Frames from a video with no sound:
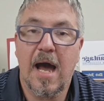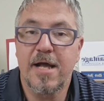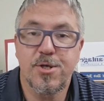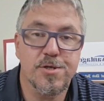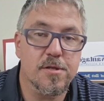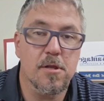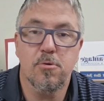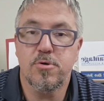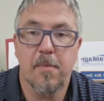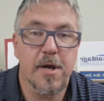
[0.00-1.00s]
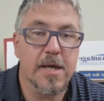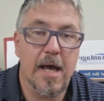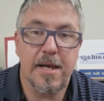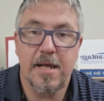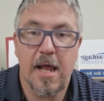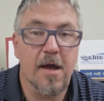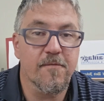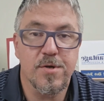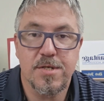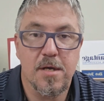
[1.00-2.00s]
I just lose money on it
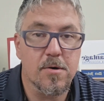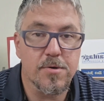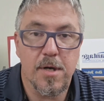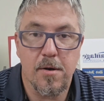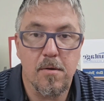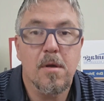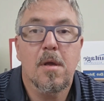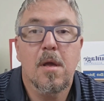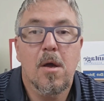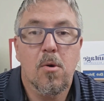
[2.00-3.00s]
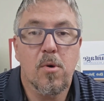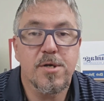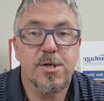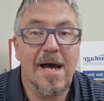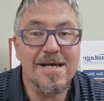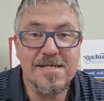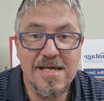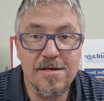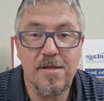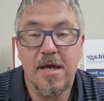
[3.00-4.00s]
every single year. which
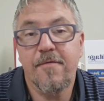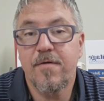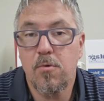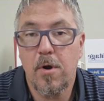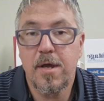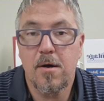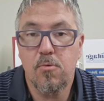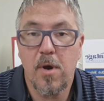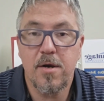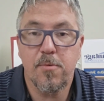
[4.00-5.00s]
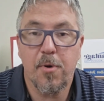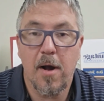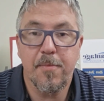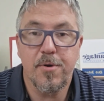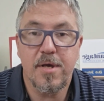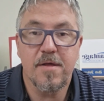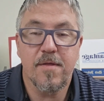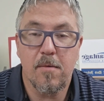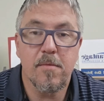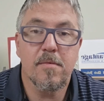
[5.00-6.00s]
ideally, if you're running a rental property,
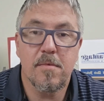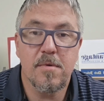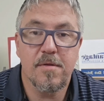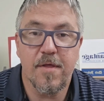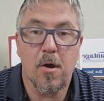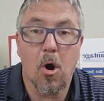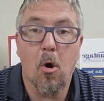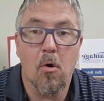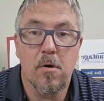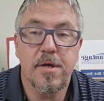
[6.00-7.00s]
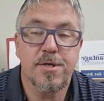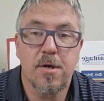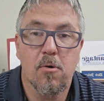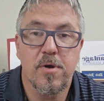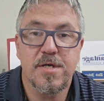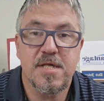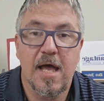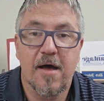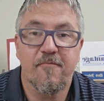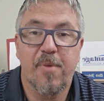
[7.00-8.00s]
the goal is always to
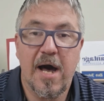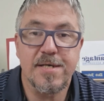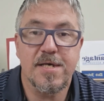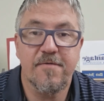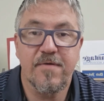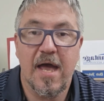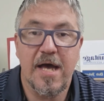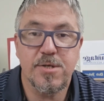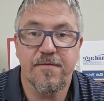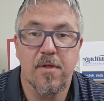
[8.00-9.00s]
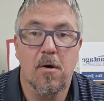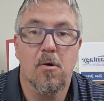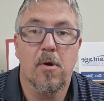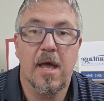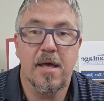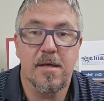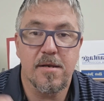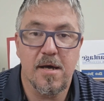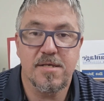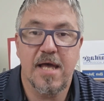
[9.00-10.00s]
have positive cash flow
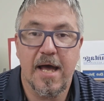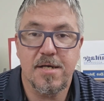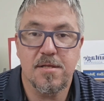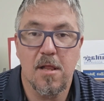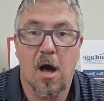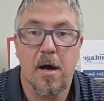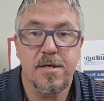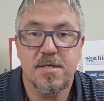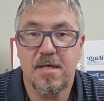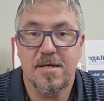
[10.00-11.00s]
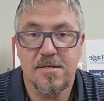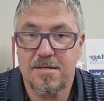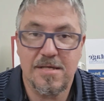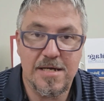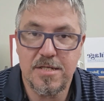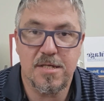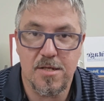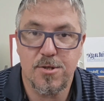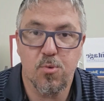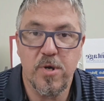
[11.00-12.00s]
and a tax loss. That's
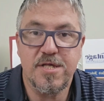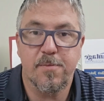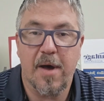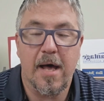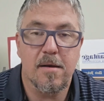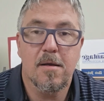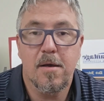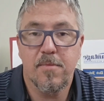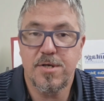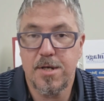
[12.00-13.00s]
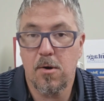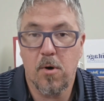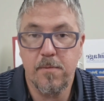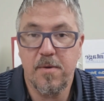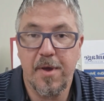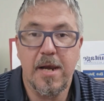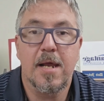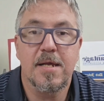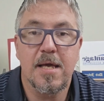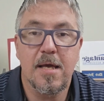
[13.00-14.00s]
the sweet spot, because you don't want to be paying
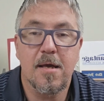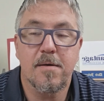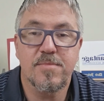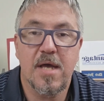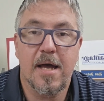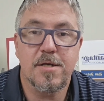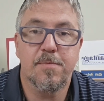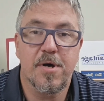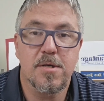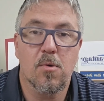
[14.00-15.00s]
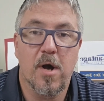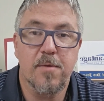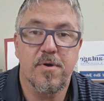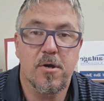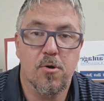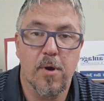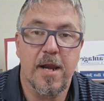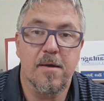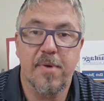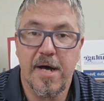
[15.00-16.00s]
any income tax, but you want to be
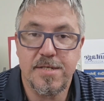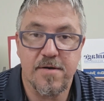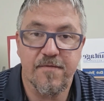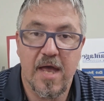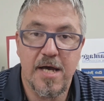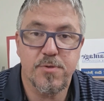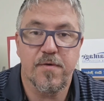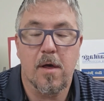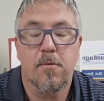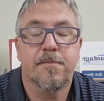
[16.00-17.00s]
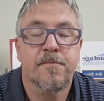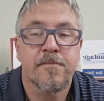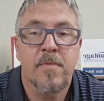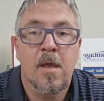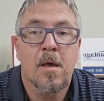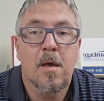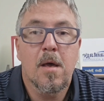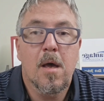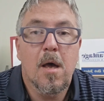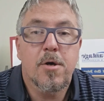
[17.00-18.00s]
creating positive cash flow.
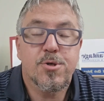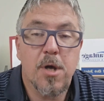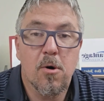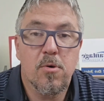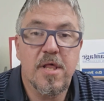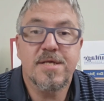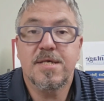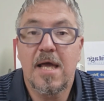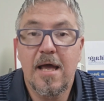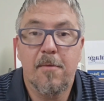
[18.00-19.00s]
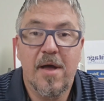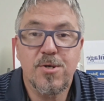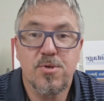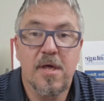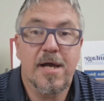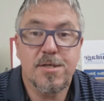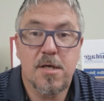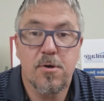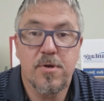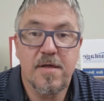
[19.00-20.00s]
So let's say I'm actually
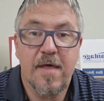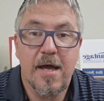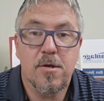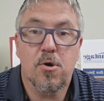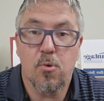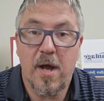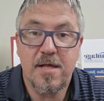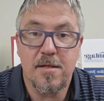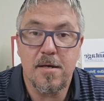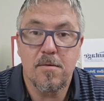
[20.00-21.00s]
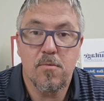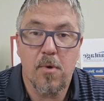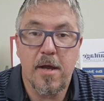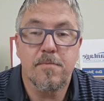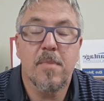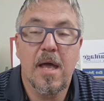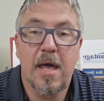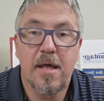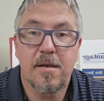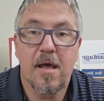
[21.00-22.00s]
executing that correctly, right?
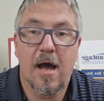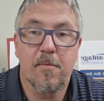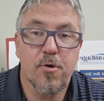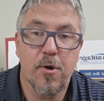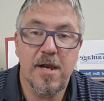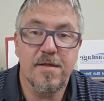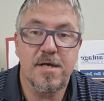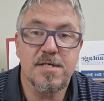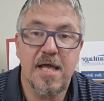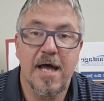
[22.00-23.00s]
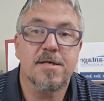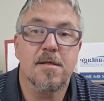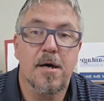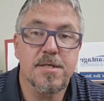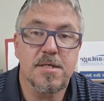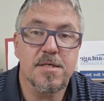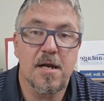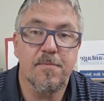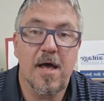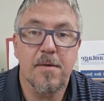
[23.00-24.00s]
And I'm creating these tax losses
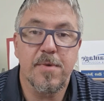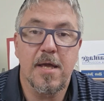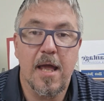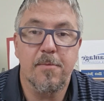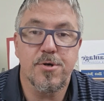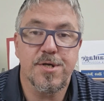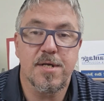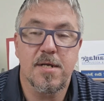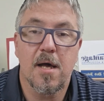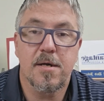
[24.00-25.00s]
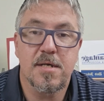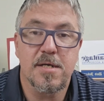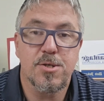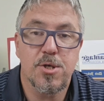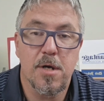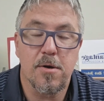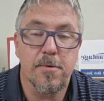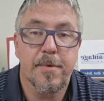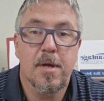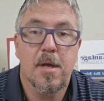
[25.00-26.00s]
that I'm not being able to deduct each year.